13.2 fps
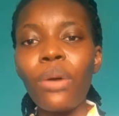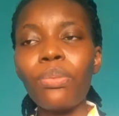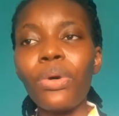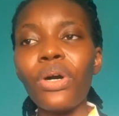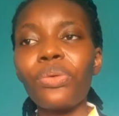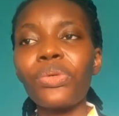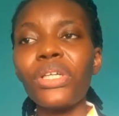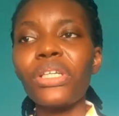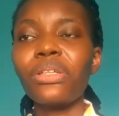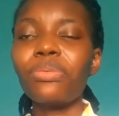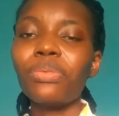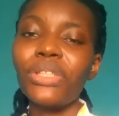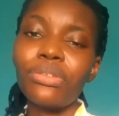But with
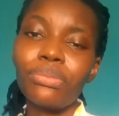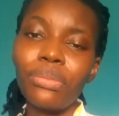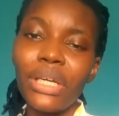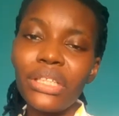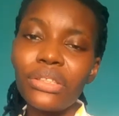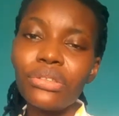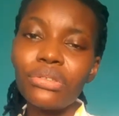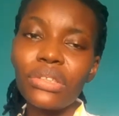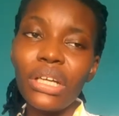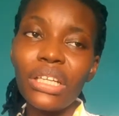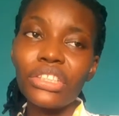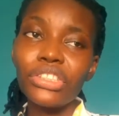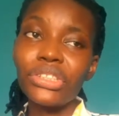a bit of medical
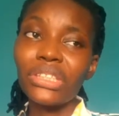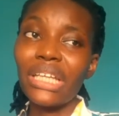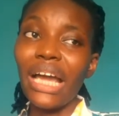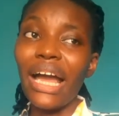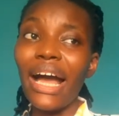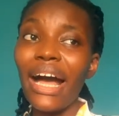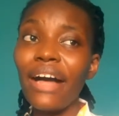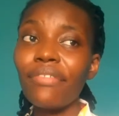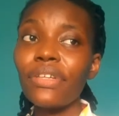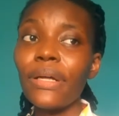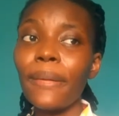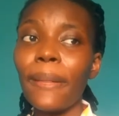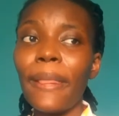knowledge that I have,
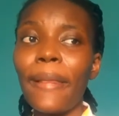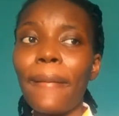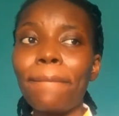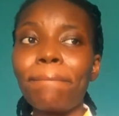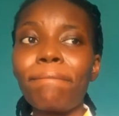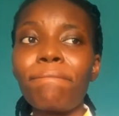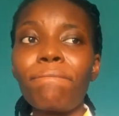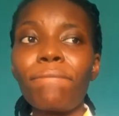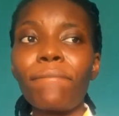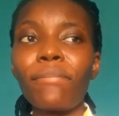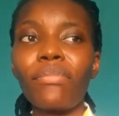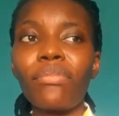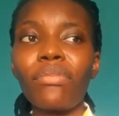
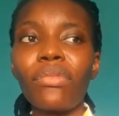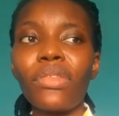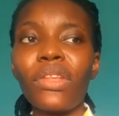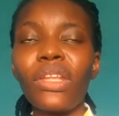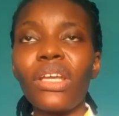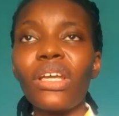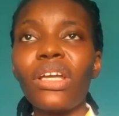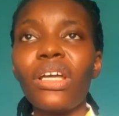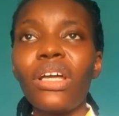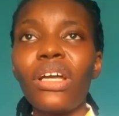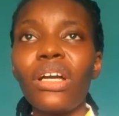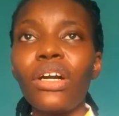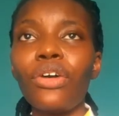um,
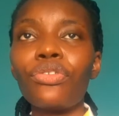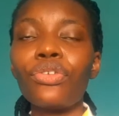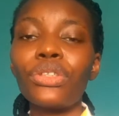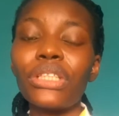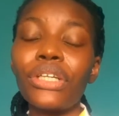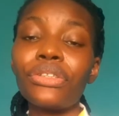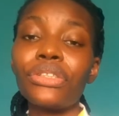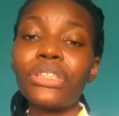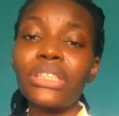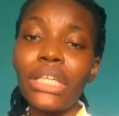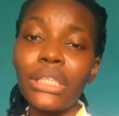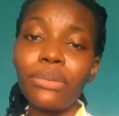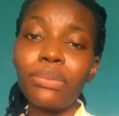of course, I
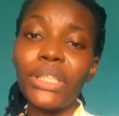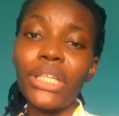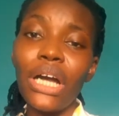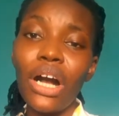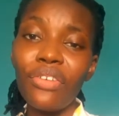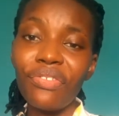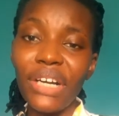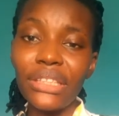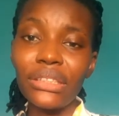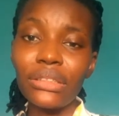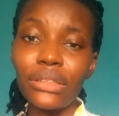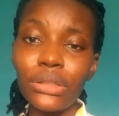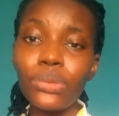understand a bit how
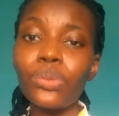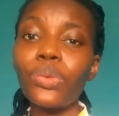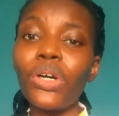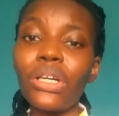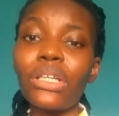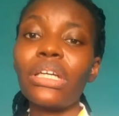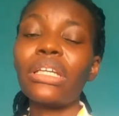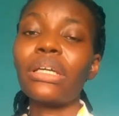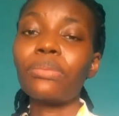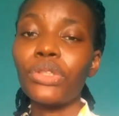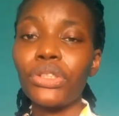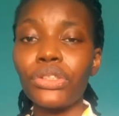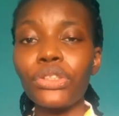vaccines work, and
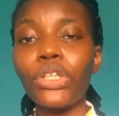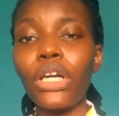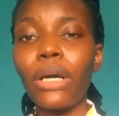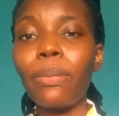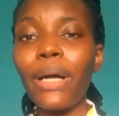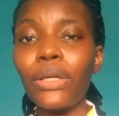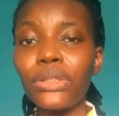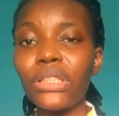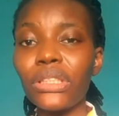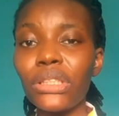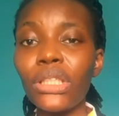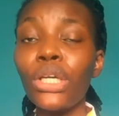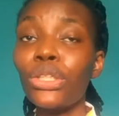I'm going to talk about
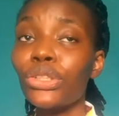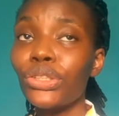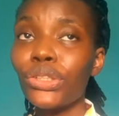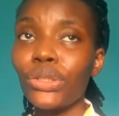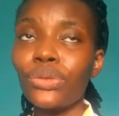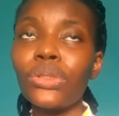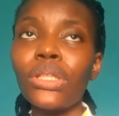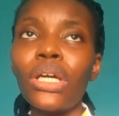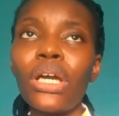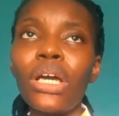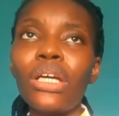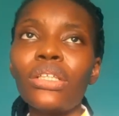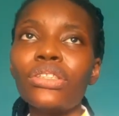it soon.
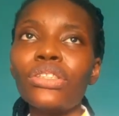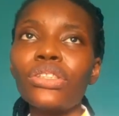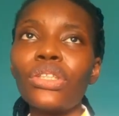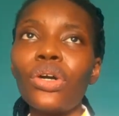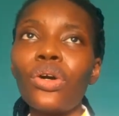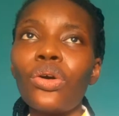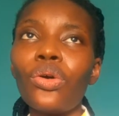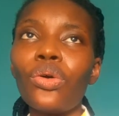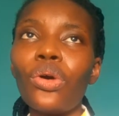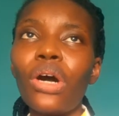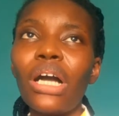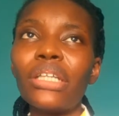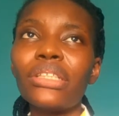So
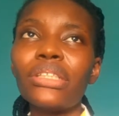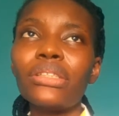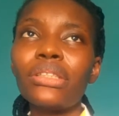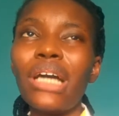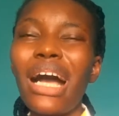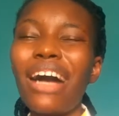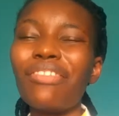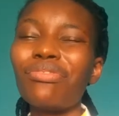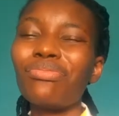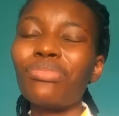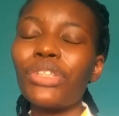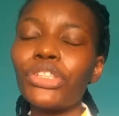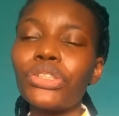I didn't have
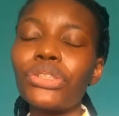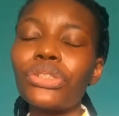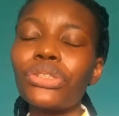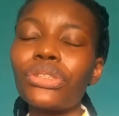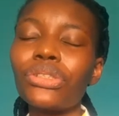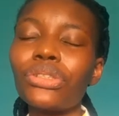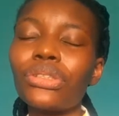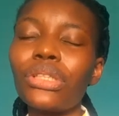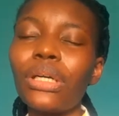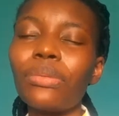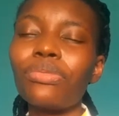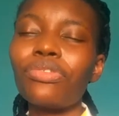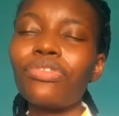much.
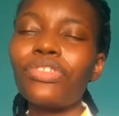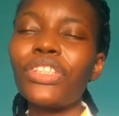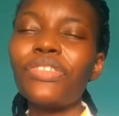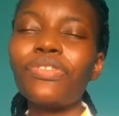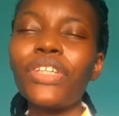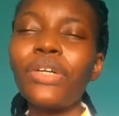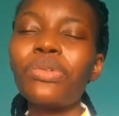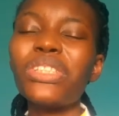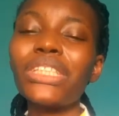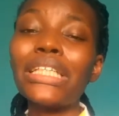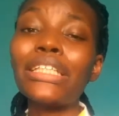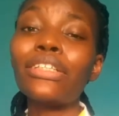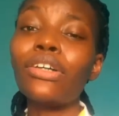Um, the fear
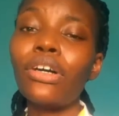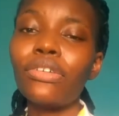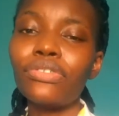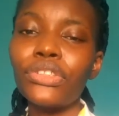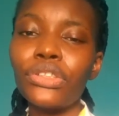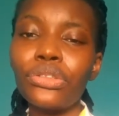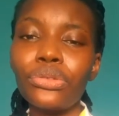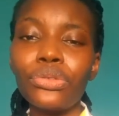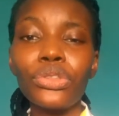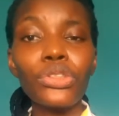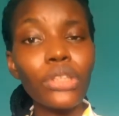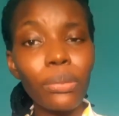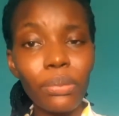wasn't enough to
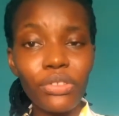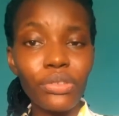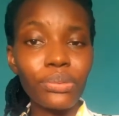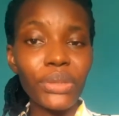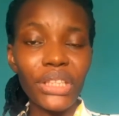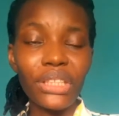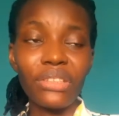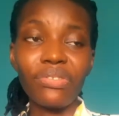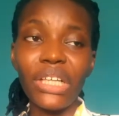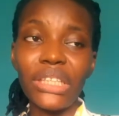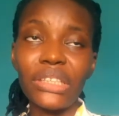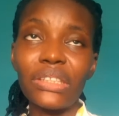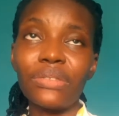stop me from taking the
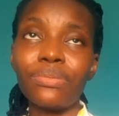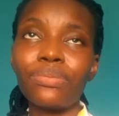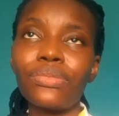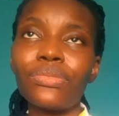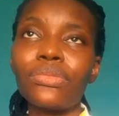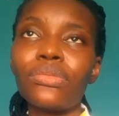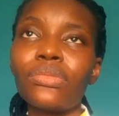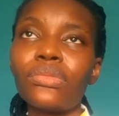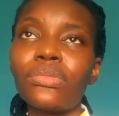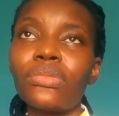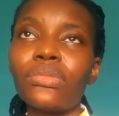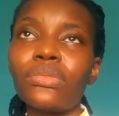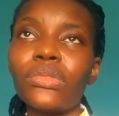vaccine
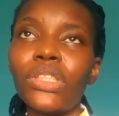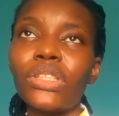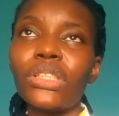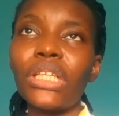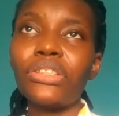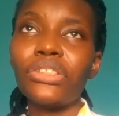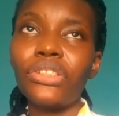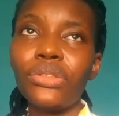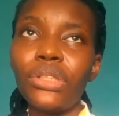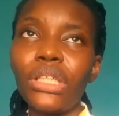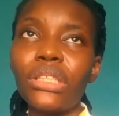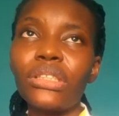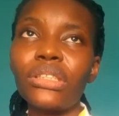because I knew
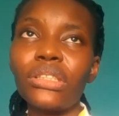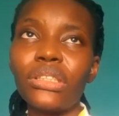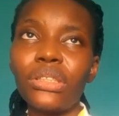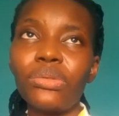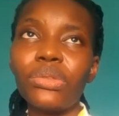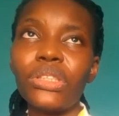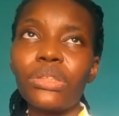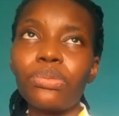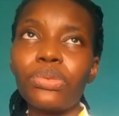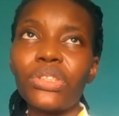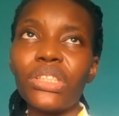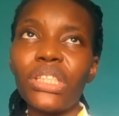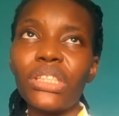that it was a
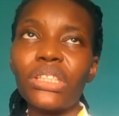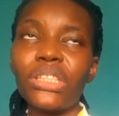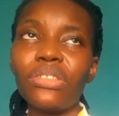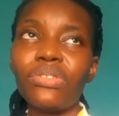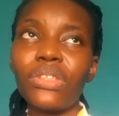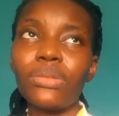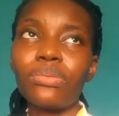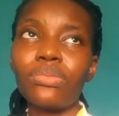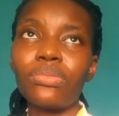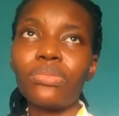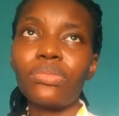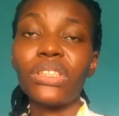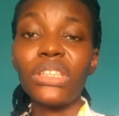protective
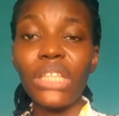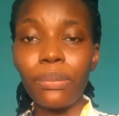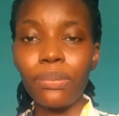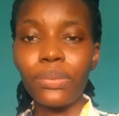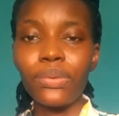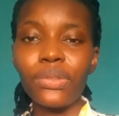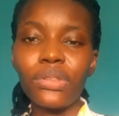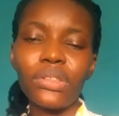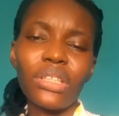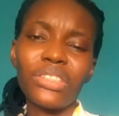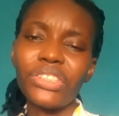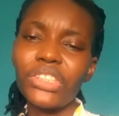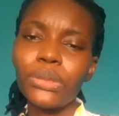um, step. And
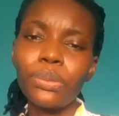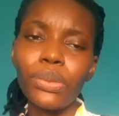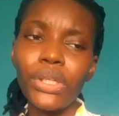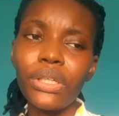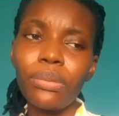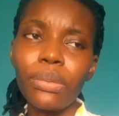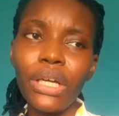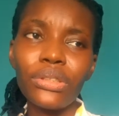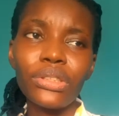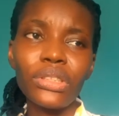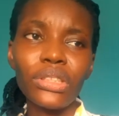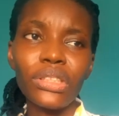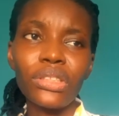I just prayed
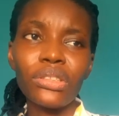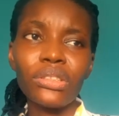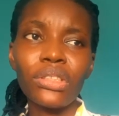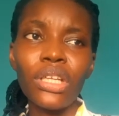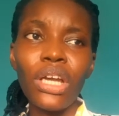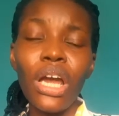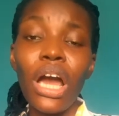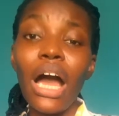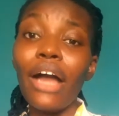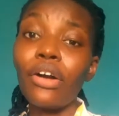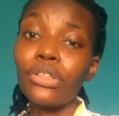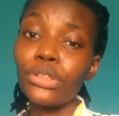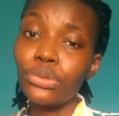about it. And
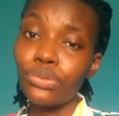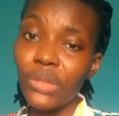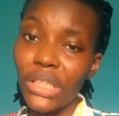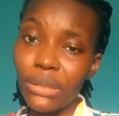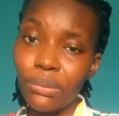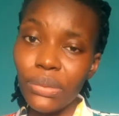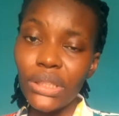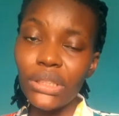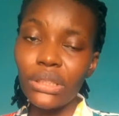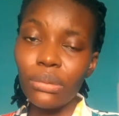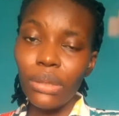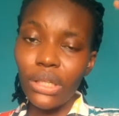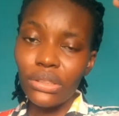I also read a
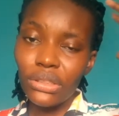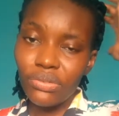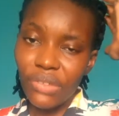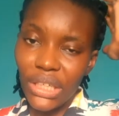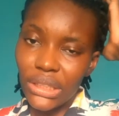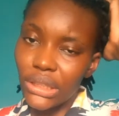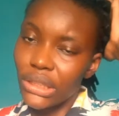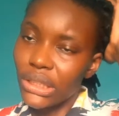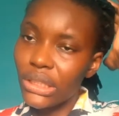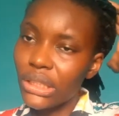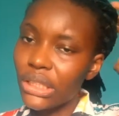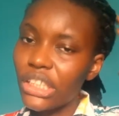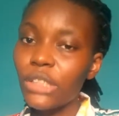bit about the
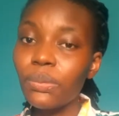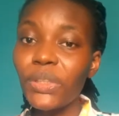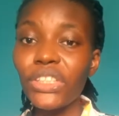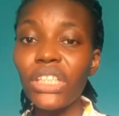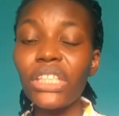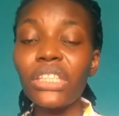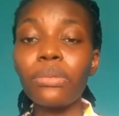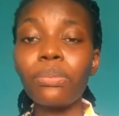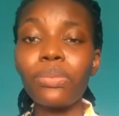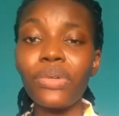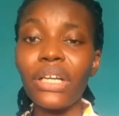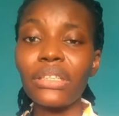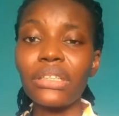vaccine and especially the
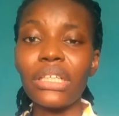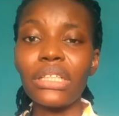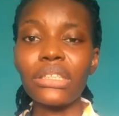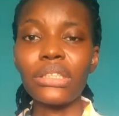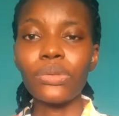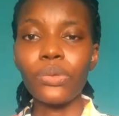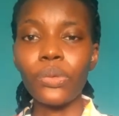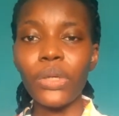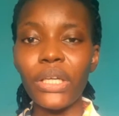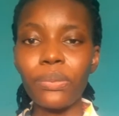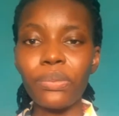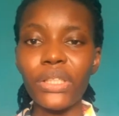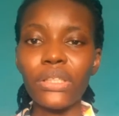brand that
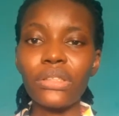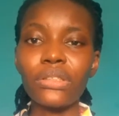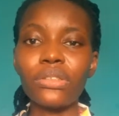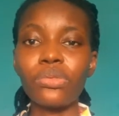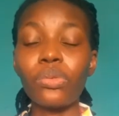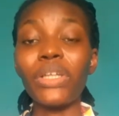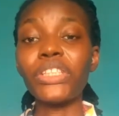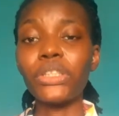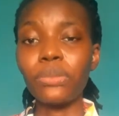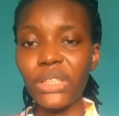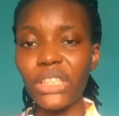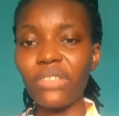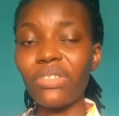were, being, were to
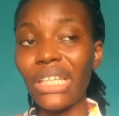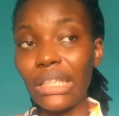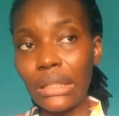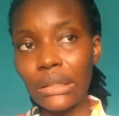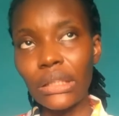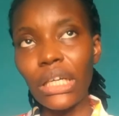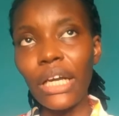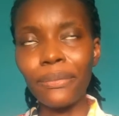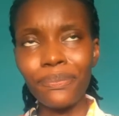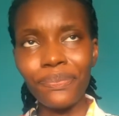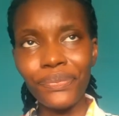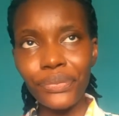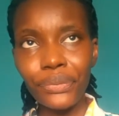be given at the time.
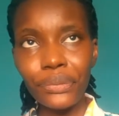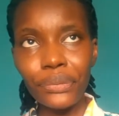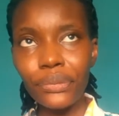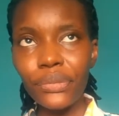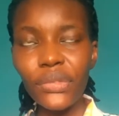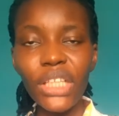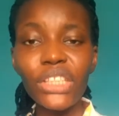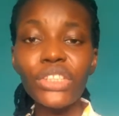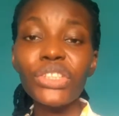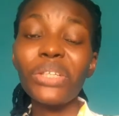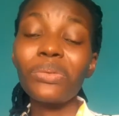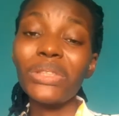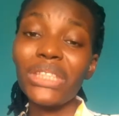
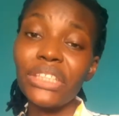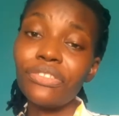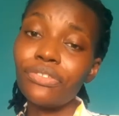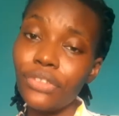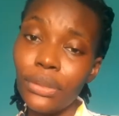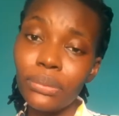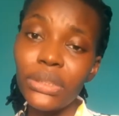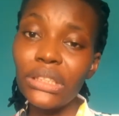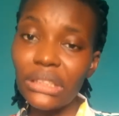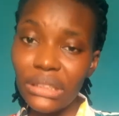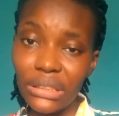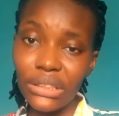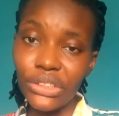So it was an informed
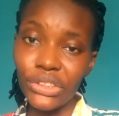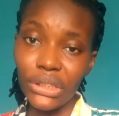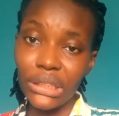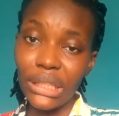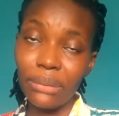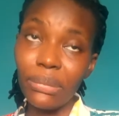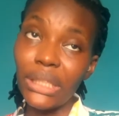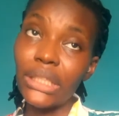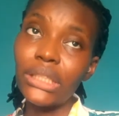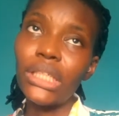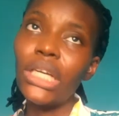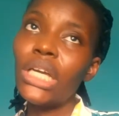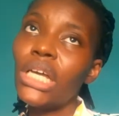decision I
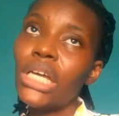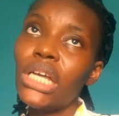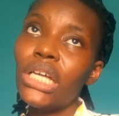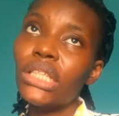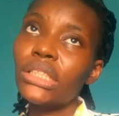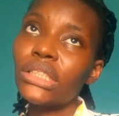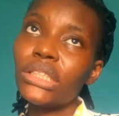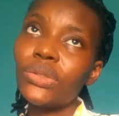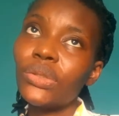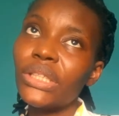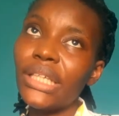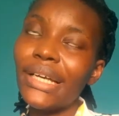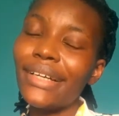made. So,
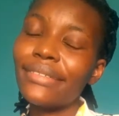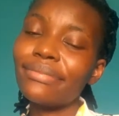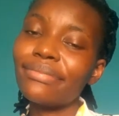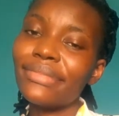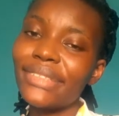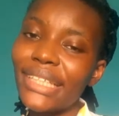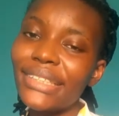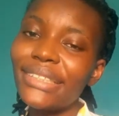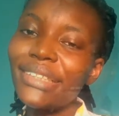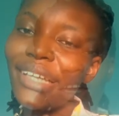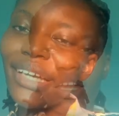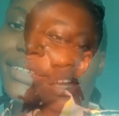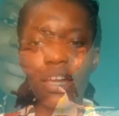yeah, that's
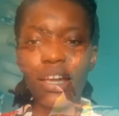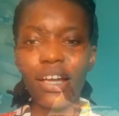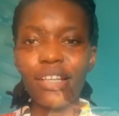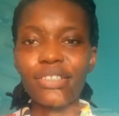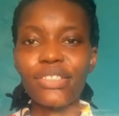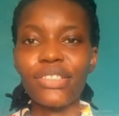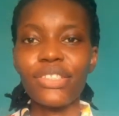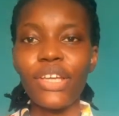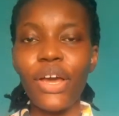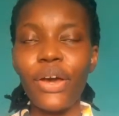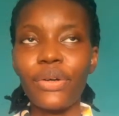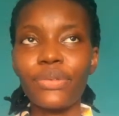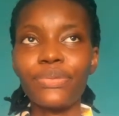that. Yeah,
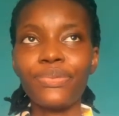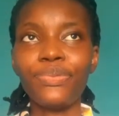so.